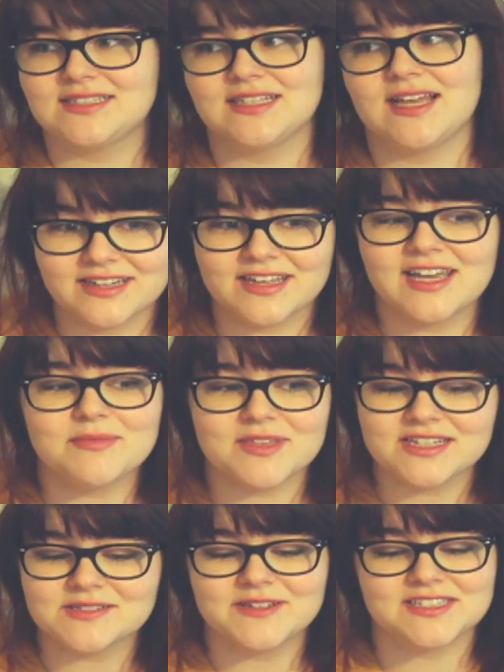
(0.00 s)
I kept
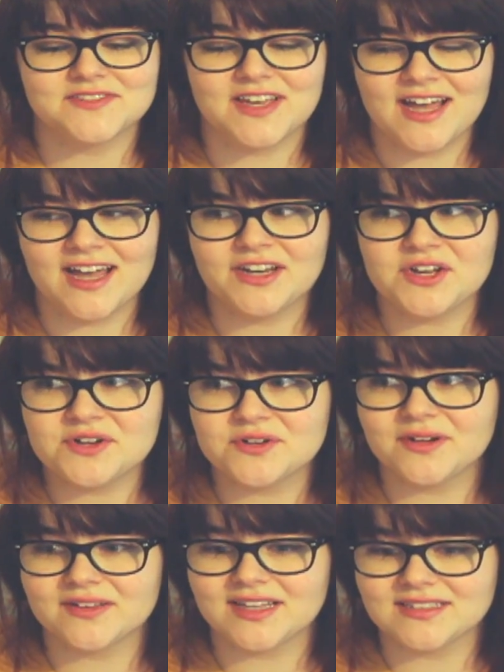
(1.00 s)
thinking to myself, yeah, I
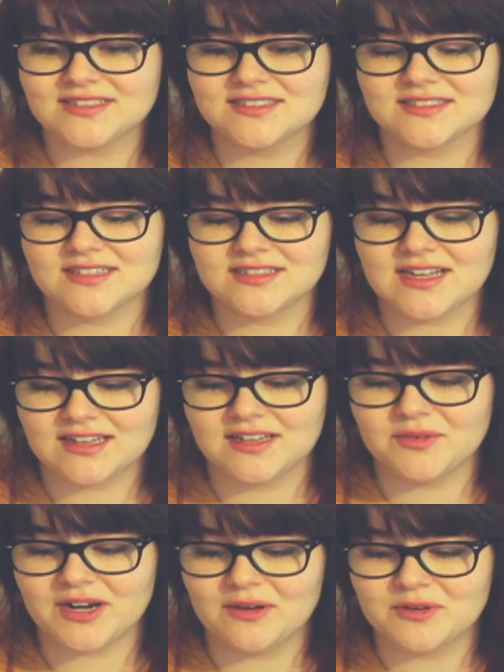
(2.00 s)
know, that's exactly
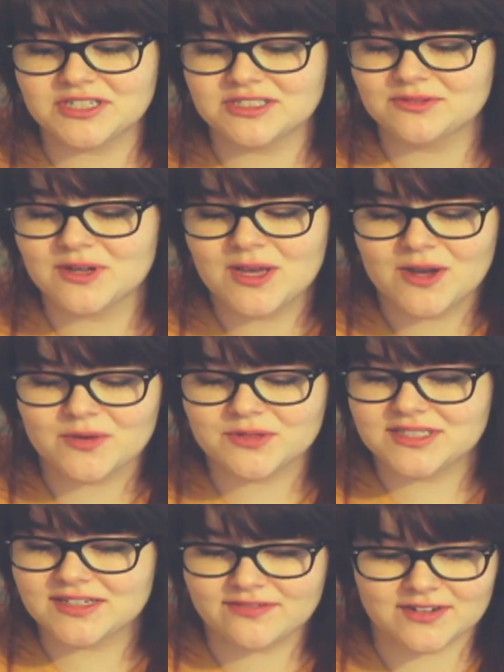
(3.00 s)
what I wish was
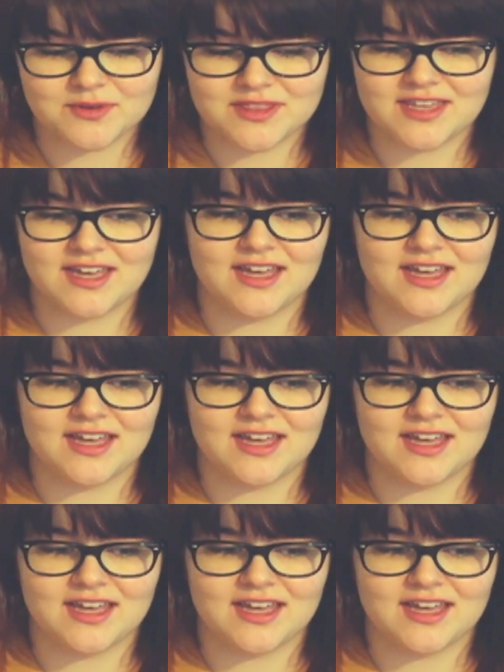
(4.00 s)
different with it,